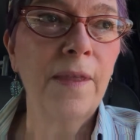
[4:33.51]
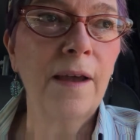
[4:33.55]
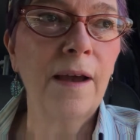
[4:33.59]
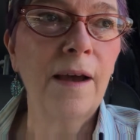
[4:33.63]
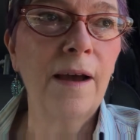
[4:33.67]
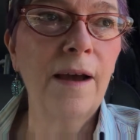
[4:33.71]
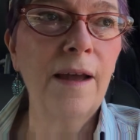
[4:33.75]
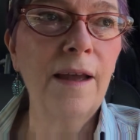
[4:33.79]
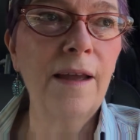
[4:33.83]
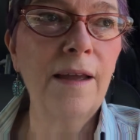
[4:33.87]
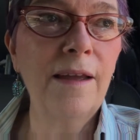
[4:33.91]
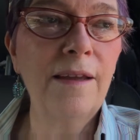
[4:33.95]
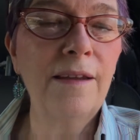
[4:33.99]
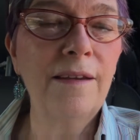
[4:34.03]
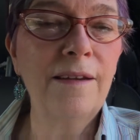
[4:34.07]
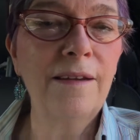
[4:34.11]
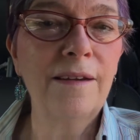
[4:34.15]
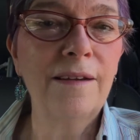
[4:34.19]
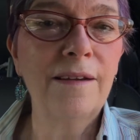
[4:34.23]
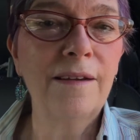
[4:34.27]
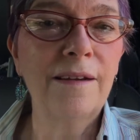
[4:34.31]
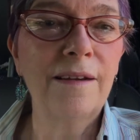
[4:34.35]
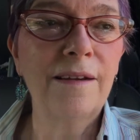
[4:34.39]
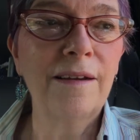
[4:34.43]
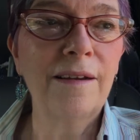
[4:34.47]
I
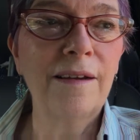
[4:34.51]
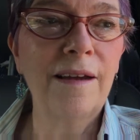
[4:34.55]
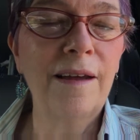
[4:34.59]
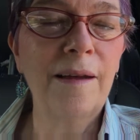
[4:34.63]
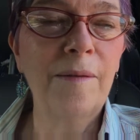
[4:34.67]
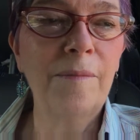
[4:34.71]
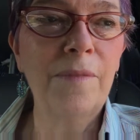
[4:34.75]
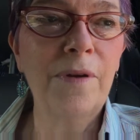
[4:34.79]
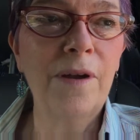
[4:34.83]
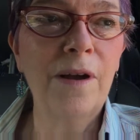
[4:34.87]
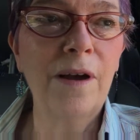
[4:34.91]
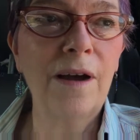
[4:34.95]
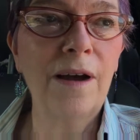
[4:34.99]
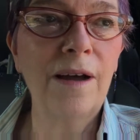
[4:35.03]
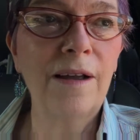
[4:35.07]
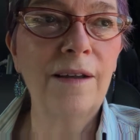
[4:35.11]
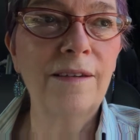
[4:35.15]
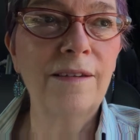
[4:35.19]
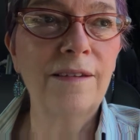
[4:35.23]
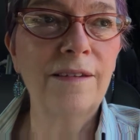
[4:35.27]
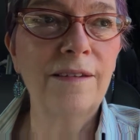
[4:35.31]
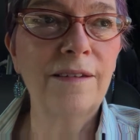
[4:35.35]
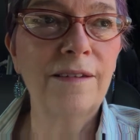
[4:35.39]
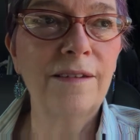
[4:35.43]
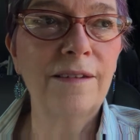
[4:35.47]
am
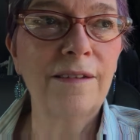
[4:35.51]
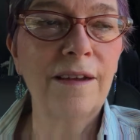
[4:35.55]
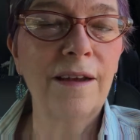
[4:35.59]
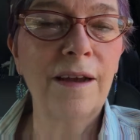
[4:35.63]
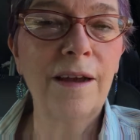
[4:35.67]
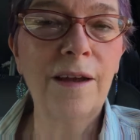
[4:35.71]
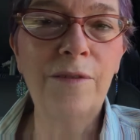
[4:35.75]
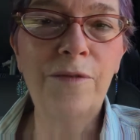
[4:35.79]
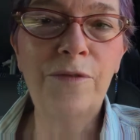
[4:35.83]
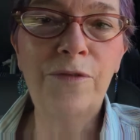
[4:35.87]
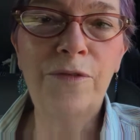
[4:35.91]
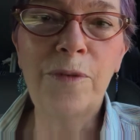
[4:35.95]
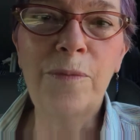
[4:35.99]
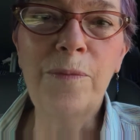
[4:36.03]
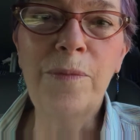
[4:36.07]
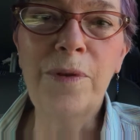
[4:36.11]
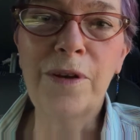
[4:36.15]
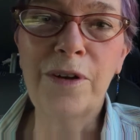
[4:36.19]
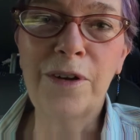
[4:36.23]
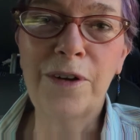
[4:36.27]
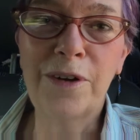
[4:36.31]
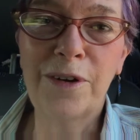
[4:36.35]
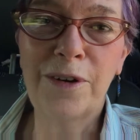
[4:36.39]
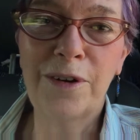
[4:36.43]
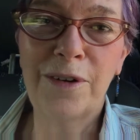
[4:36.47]
not
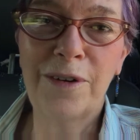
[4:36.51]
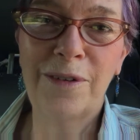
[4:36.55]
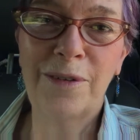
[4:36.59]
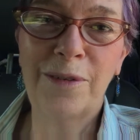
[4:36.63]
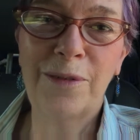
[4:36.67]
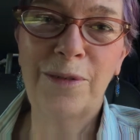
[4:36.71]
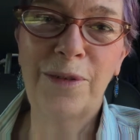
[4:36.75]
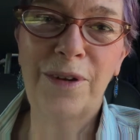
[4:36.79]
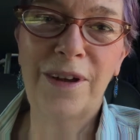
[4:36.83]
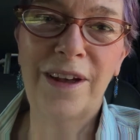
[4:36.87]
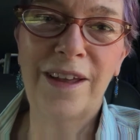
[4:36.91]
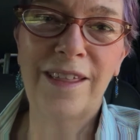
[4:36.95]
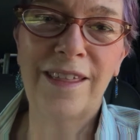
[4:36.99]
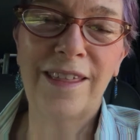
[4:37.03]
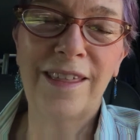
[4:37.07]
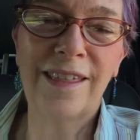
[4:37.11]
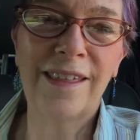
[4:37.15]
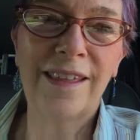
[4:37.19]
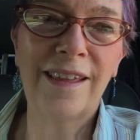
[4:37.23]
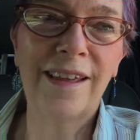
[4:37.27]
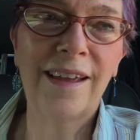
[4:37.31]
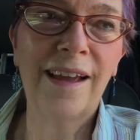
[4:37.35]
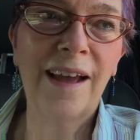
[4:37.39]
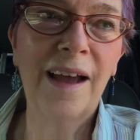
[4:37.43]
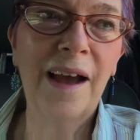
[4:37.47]
unfamiliar with
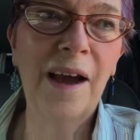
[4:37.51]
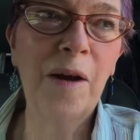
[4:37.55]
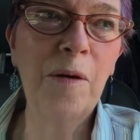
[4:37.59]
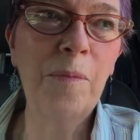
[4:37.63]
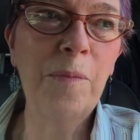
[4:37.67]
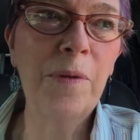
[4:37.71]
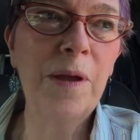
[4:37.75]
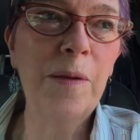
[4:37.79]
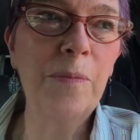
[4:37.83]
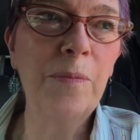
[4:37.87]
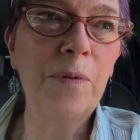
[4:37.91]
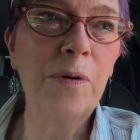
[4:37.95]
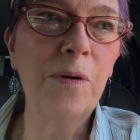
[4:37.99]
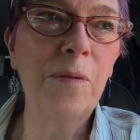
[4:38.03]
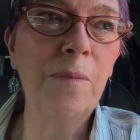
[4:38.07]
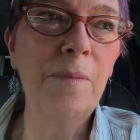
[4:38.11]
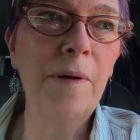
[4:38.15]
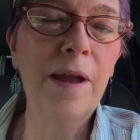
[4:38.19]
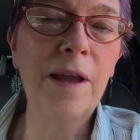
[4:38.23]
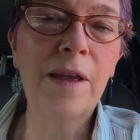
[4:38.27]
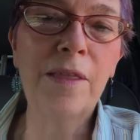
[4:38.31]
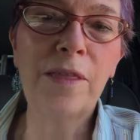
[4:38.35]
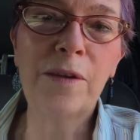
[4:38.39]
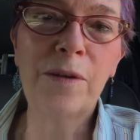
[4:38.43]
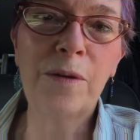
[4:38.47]
how people
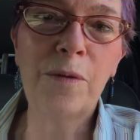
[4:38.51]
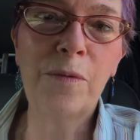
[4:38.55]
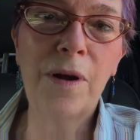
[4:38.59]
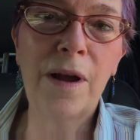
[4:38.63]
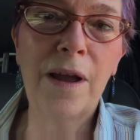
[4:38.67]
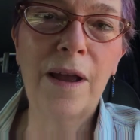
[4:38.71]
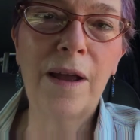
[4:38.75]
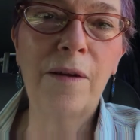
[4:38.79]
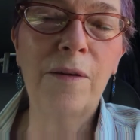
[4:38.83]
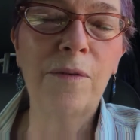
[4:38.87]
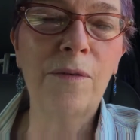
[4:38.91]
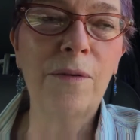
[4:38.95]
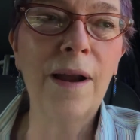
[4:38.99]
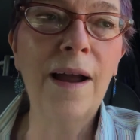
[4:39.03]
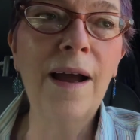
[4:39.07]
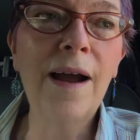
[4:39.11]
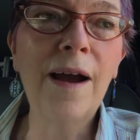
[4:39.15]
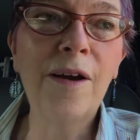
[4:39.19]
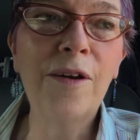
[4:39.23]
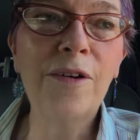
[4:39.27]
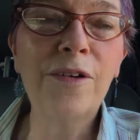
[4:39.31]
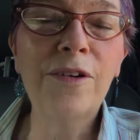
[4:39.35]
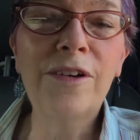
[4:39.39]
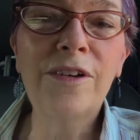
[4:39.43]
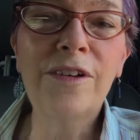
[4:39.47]
make their way
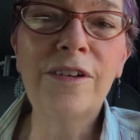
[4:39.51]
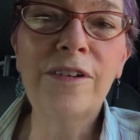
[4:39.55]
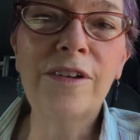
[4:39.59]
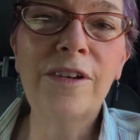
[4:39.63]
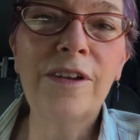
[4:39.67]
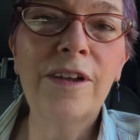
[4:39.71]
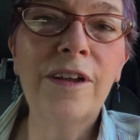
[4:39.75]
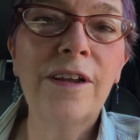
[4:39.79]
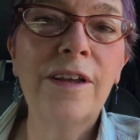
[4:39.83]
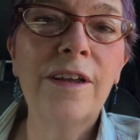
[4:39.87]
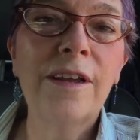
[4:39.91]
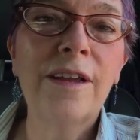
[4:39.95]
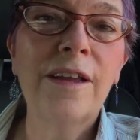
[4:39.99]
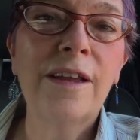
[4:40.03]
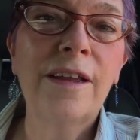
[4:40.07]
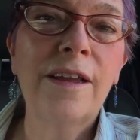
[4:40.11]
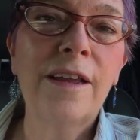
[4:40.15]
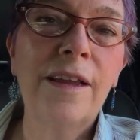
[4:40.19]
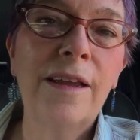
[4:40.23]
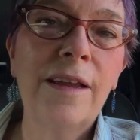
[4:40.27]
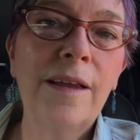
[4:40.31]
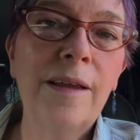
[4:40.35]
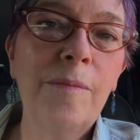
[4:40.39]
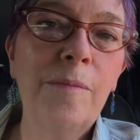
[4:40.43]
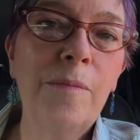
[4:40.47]
around
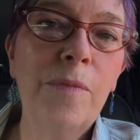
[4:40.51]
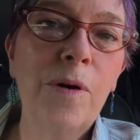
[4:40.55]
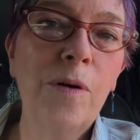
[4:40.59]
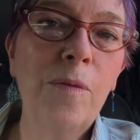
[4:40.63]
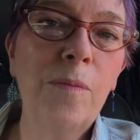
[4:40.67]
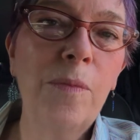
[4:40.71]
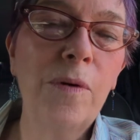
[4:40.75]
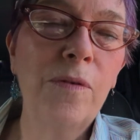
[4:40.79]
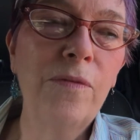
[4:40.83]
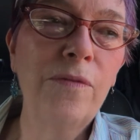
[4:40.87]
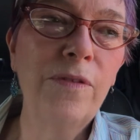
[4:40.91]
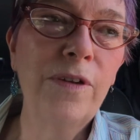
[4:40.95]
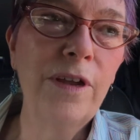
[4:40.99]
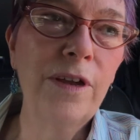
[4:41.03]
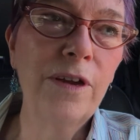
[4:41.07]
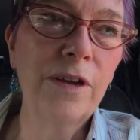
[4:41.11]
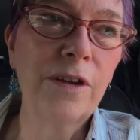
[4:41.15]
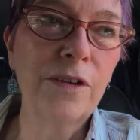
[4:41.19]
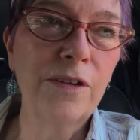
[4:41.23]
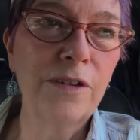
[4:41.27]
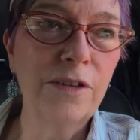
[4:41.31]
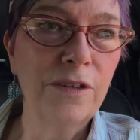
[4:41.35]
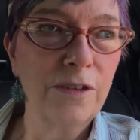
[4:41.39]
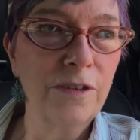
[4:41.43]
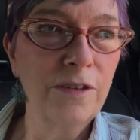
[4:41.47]
in mobile
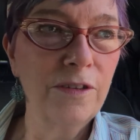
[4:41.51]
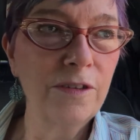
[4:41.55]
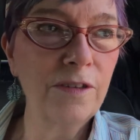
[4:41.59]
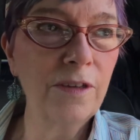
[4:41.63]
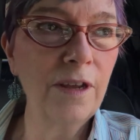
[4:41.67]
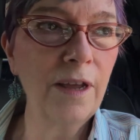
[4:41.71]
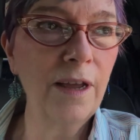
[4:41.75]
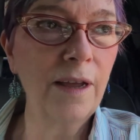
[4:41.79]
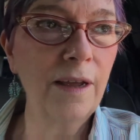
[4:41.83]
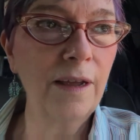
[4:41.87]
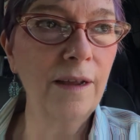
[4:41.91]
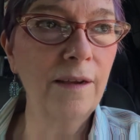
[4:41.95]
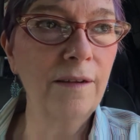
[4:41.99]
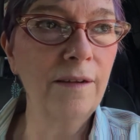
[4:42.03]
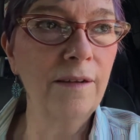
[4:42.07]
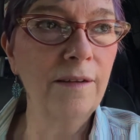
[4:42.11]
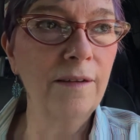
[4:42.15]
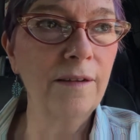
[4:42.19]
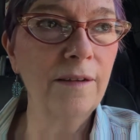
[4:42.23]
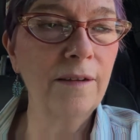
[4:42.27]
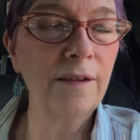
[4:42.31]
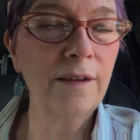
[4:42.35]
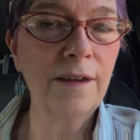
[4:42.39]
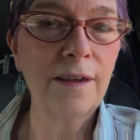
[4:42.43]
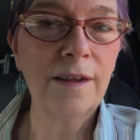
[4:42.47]
vehicles and
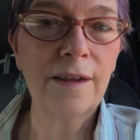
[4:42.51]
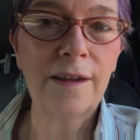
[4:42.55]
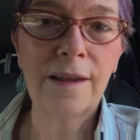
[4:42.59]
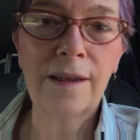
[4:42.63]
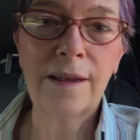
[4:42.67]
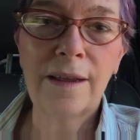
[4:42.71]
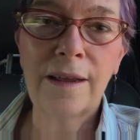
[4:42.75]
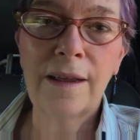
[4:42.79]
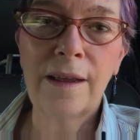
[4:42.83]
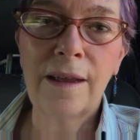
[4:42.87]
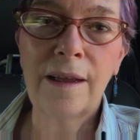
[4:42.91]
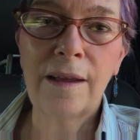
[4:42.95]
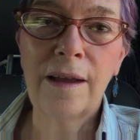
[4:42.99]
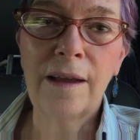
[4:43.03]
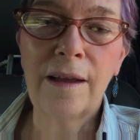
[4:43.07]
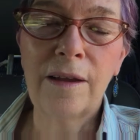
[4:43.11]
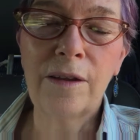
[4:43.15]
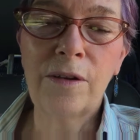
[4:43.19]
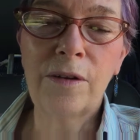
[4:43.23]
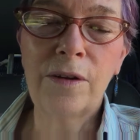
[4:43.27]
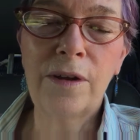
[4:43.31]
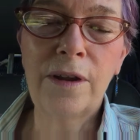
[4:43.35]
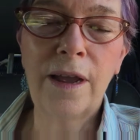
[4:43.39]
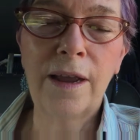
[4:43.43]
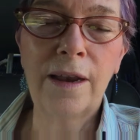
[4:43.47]

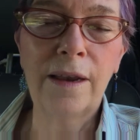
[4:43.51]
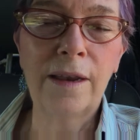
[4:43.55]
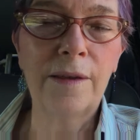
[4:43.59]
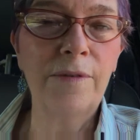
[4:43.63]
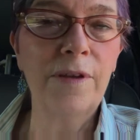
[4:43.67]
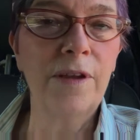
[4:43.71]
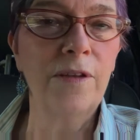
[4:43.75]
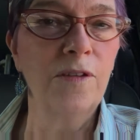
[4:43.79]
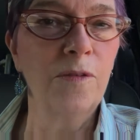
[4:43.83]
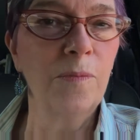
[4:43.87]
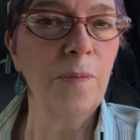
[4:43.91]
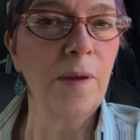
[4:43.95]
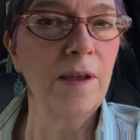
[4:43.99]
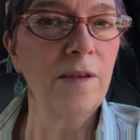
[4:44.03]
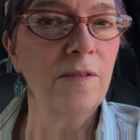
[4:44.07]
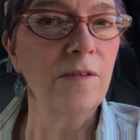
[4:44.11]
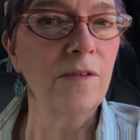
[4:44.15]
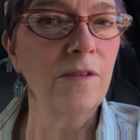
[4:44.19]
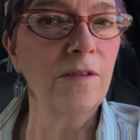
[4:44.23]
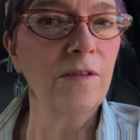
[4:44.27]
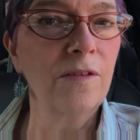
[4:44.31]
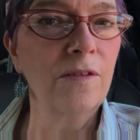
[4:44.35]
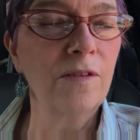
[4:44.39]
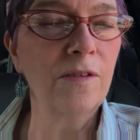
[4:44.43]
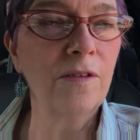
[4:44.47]
create living
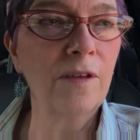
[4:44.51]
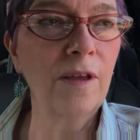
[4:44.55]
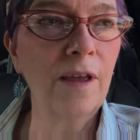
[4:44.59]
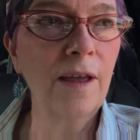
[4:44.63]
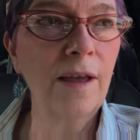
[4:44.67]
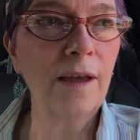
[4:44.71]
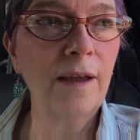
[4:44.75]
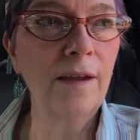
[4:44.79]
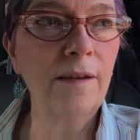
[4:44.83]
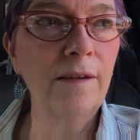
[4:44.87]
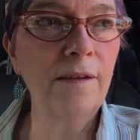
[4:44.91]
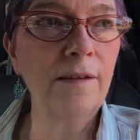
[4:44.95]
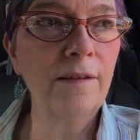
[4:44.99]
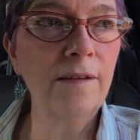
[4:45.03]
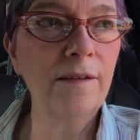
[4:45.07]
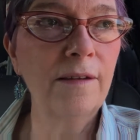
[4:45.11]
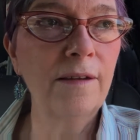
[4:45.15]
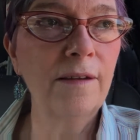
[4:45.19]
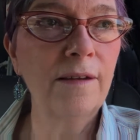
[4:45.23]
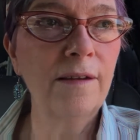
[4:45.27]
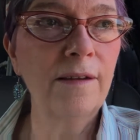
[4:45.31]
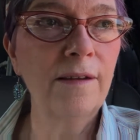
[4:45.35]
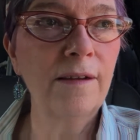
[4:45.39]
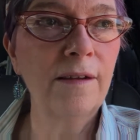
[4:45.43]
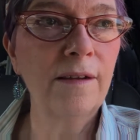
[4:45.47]
spaces and
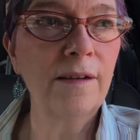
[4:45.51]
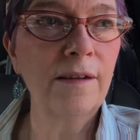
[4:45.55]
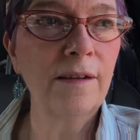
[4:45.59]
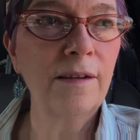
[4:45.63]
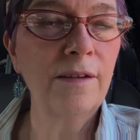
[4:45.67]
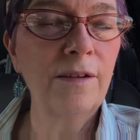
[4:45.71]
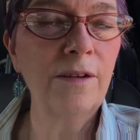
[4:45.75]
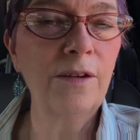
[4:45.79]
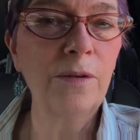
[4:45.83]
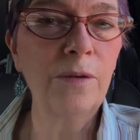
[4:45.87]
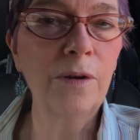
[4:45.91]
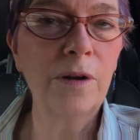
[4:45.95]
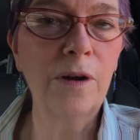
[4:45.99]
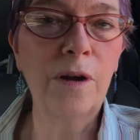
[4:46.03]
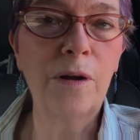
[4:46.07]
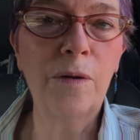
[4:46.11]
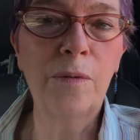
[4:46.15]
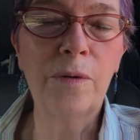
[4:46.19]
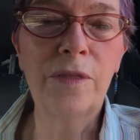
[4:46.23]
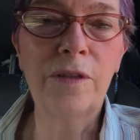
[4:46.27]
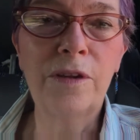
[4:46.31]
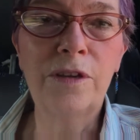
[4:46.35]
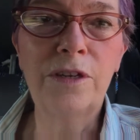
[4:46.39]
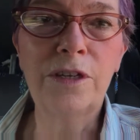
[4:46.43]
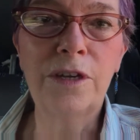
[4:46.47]
do it all
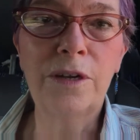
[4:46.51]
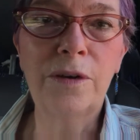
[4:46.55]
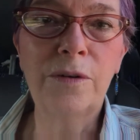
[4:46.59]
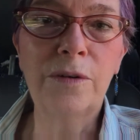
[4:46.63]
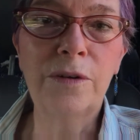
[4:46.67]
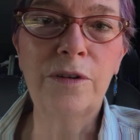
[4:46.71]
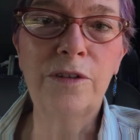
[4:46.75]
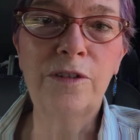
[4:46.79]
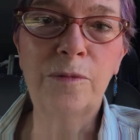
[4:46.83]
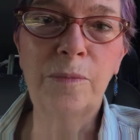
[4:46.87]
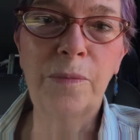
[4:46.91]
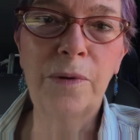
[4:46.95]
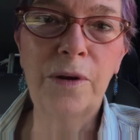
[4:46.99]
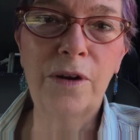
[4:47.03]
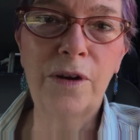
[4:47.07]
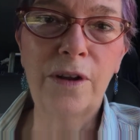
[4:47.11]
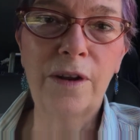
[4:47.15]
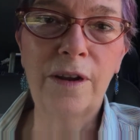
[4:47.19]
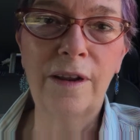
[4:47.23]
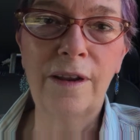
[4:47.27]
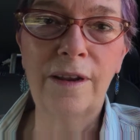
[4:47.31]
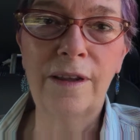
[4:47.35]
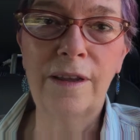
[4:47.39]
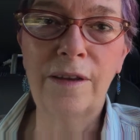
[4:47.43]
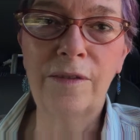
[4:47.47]
with a generous
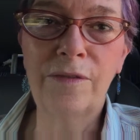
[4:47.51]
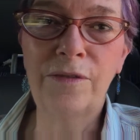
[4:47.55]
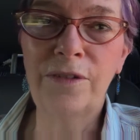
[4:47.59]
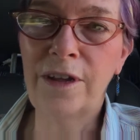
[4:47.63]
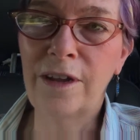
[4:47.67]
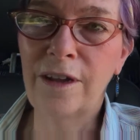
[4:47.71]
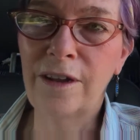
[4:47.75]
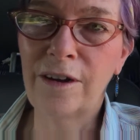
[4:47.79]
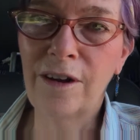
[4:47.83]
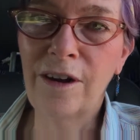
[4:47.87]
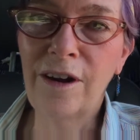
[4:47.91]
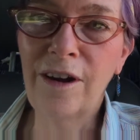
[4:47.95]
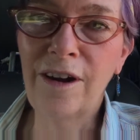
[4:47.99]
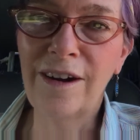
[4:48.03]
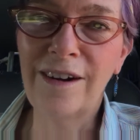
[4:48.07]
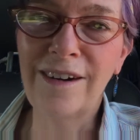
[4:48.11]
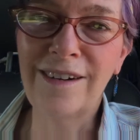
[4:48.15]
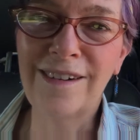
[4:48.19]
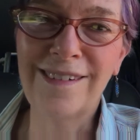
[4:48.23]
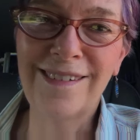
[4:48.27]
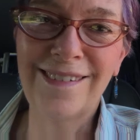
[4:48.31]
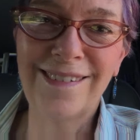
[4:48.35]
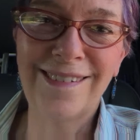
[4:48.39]
spirit and gifting and art.